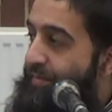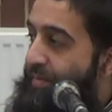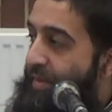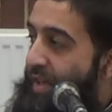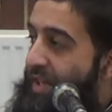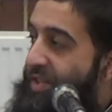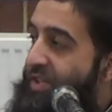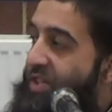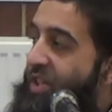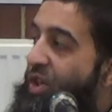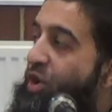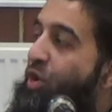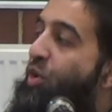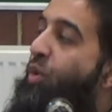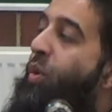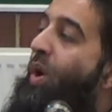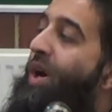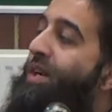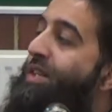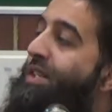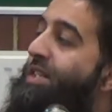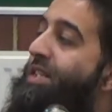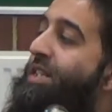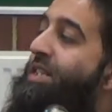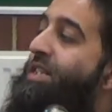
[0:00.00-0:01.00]
It's the
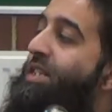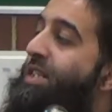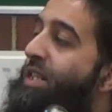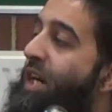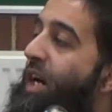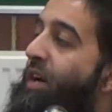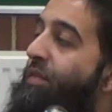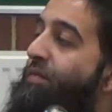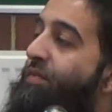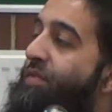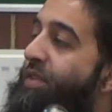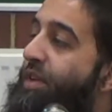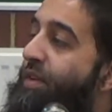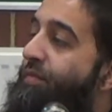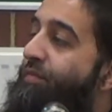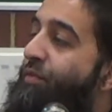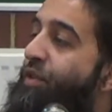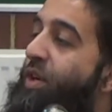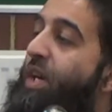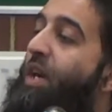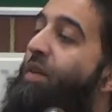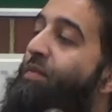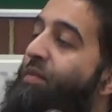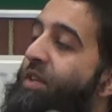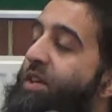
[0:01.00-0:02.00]
quantity of the
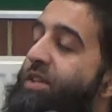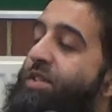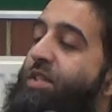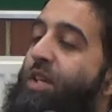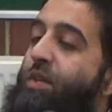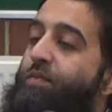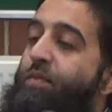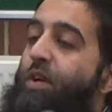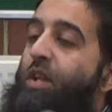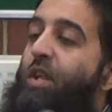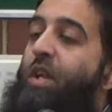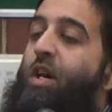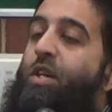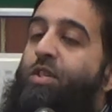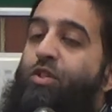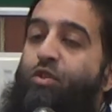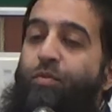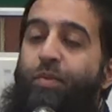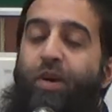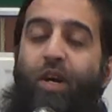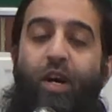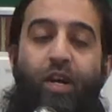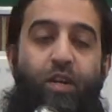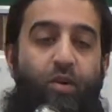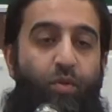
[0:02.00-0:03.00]
forgiveness of Allah
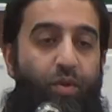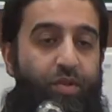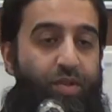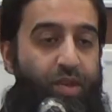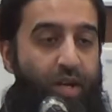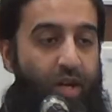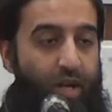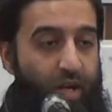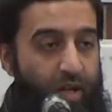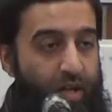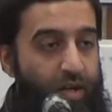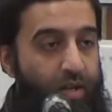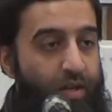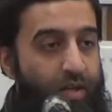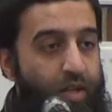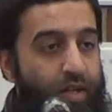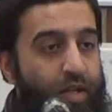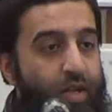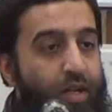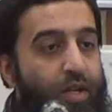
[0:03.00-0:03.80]
subhanahu wa ta'ala.